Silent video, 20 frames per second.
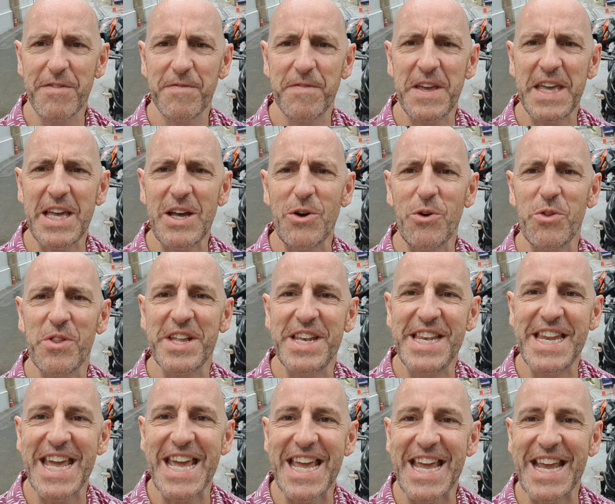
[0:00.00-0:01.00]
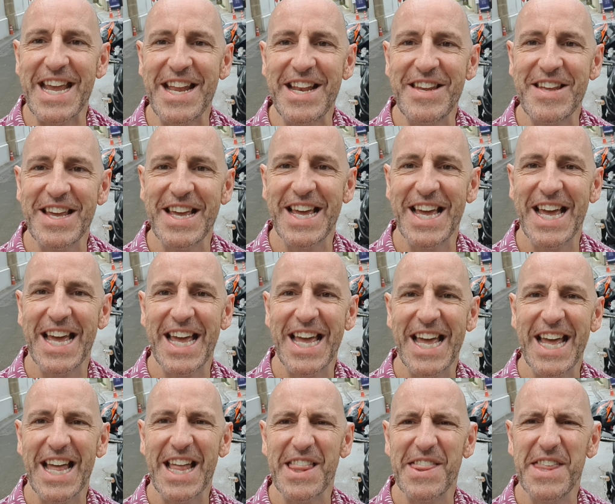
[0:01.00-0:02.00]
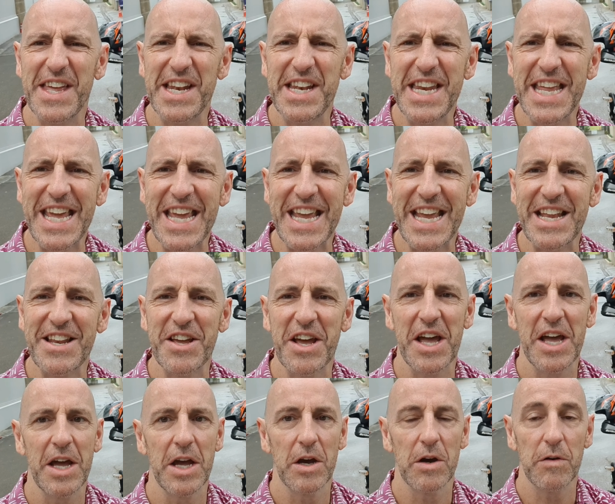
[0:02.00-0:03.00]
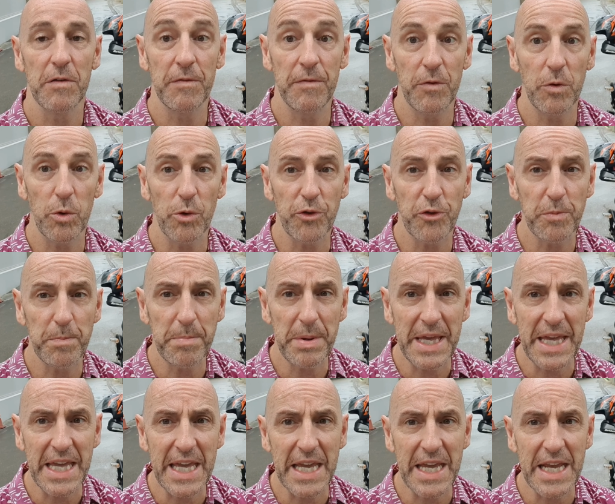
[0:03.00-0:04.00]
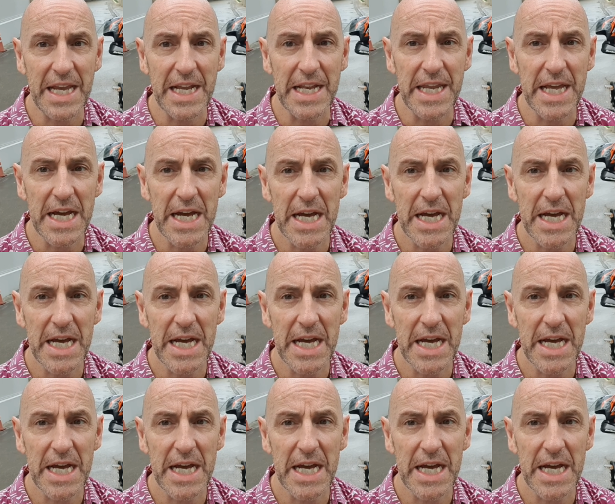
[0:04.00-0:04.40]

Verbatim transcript: feel the need the need for speed.